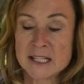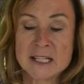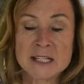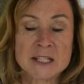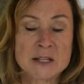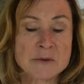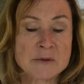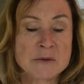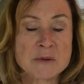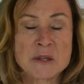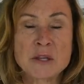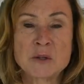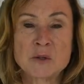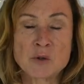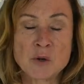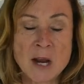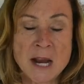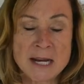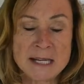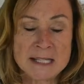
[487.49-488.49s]
So that the
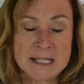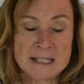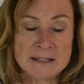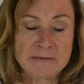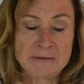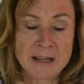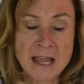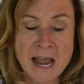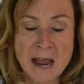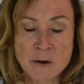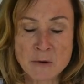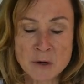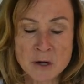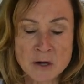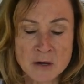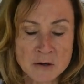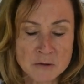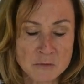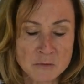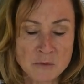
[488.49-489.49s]
dry
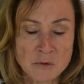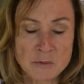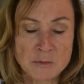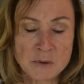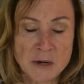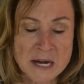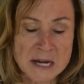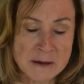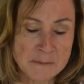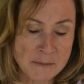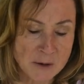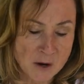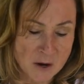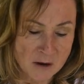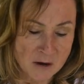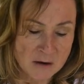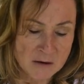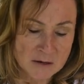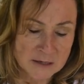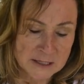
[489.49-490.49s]
flower will break
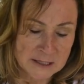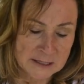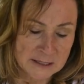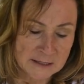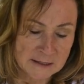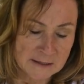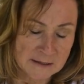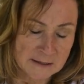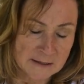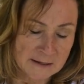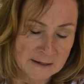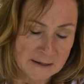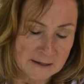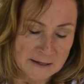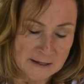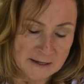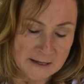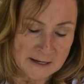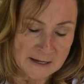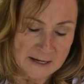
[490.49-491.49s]
apart,
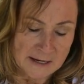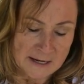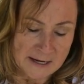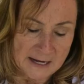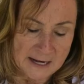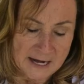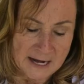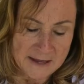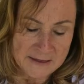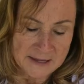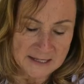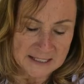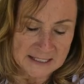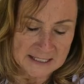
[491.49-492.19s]
and the